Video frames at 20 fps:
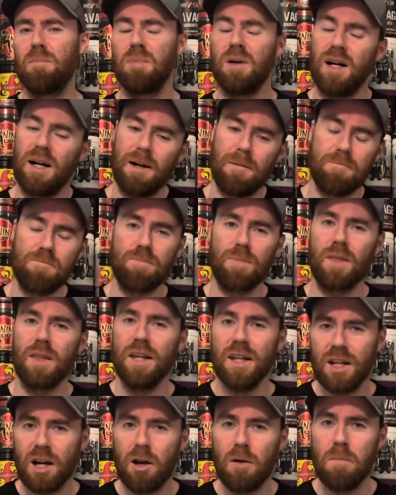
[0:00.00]
but you
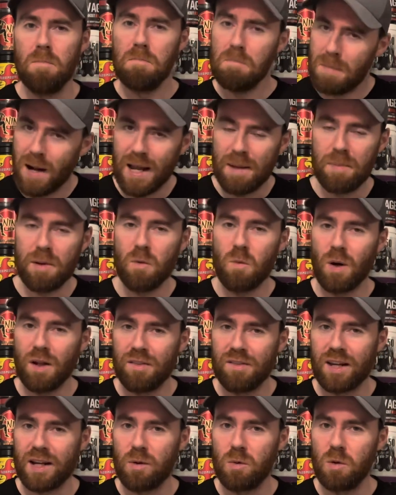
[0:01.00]
know, maybe one
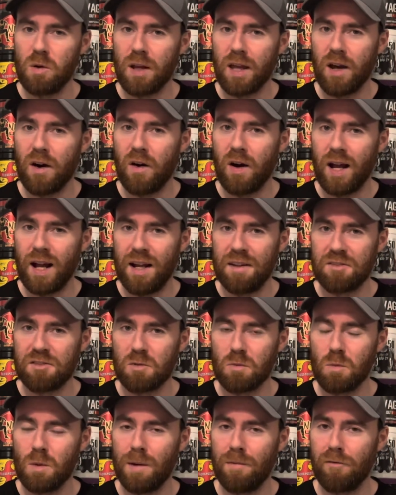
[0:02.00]
day we'll get our hands
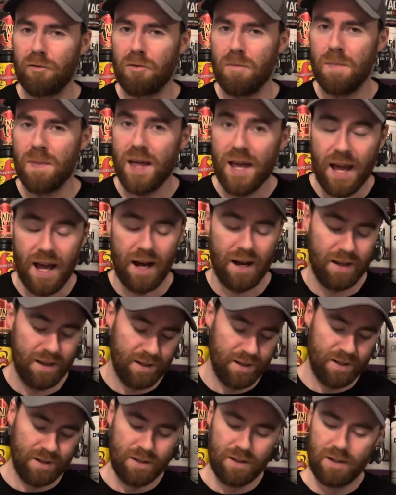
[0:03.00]
on one from there.
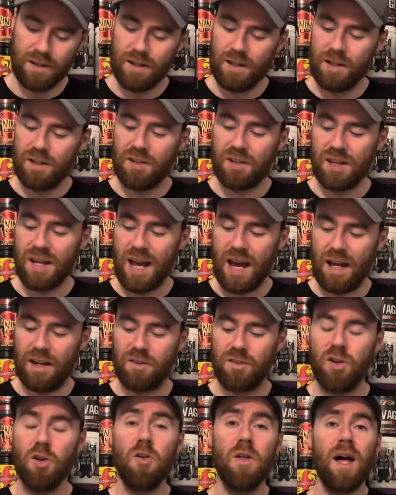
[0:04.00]
So yeah,
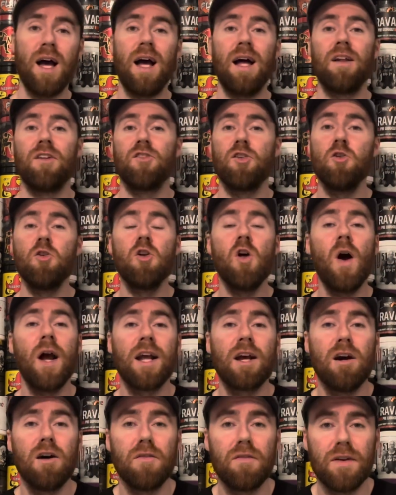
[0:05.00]
do that. Do
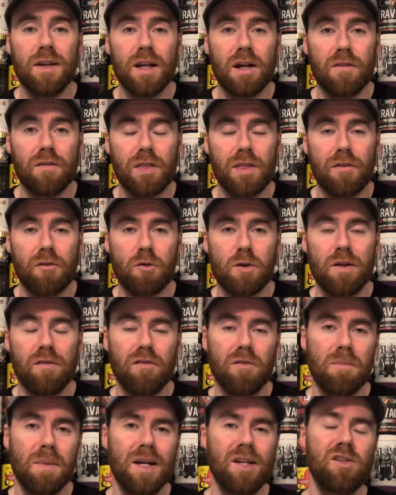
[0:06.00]
like our video for the free
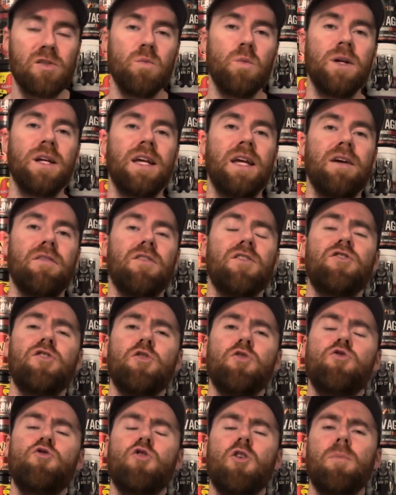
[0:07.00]
information we give, and
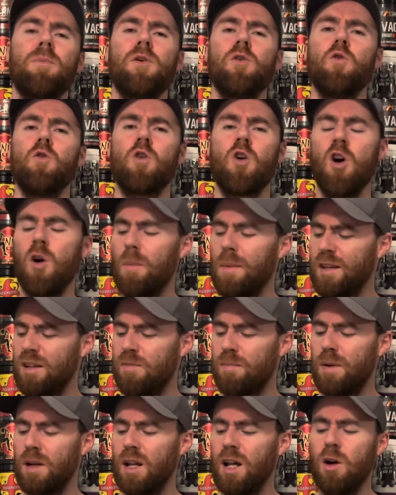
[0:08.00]
do drop your comments
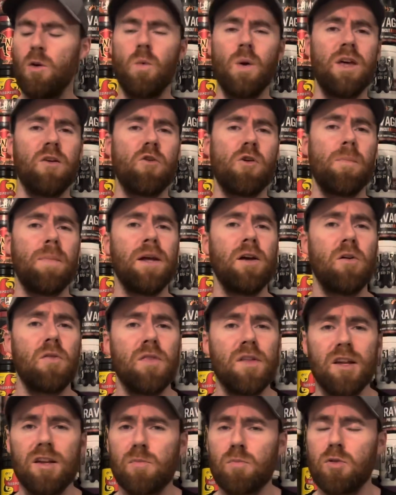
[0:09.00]
below, whether it be on
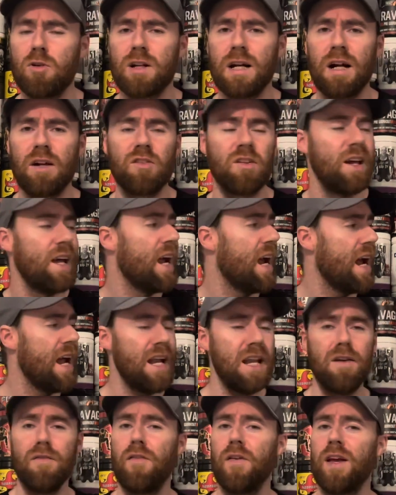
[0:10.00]
this product,
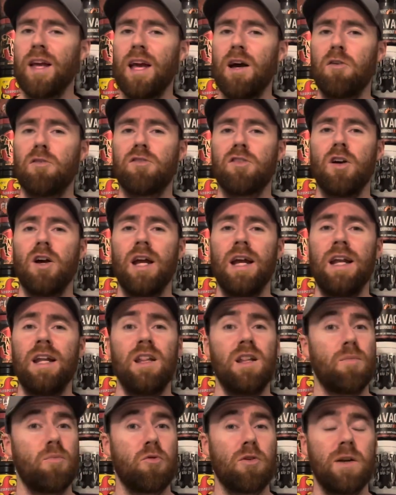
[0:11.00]
anything else in
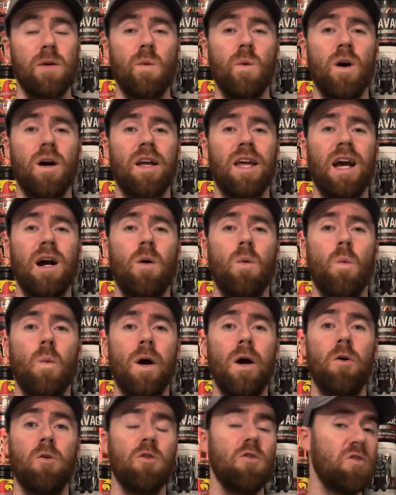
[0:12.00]
the pre-workout
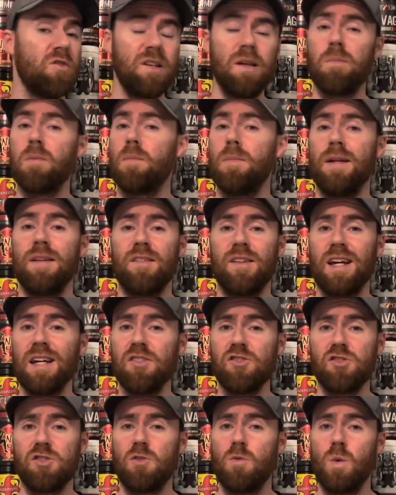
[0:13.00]
world or
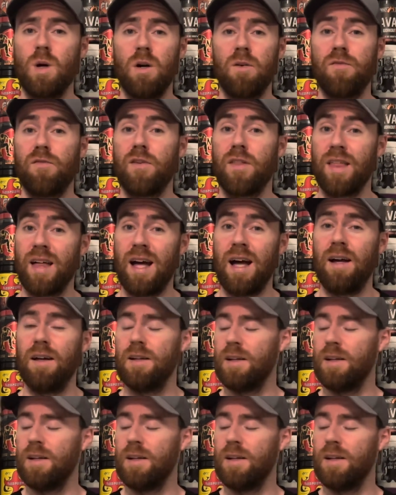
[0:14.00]
supplementational world for that.